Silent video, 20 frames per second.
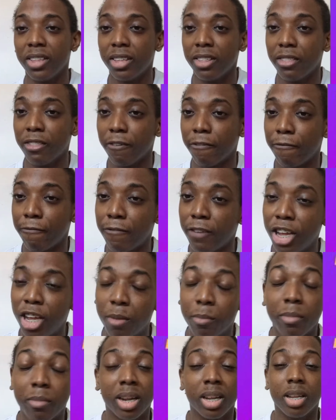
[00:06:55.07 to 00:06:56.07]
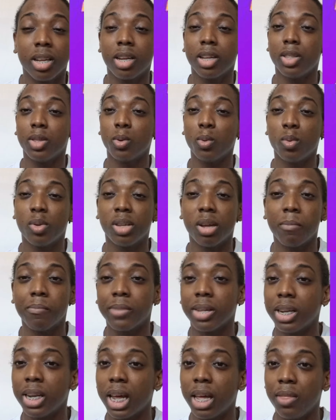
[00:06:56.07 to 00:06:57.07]
the female could do
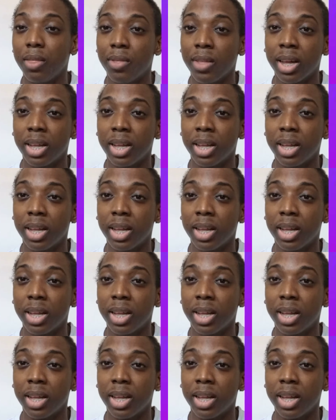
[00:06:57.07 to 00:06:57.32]
something like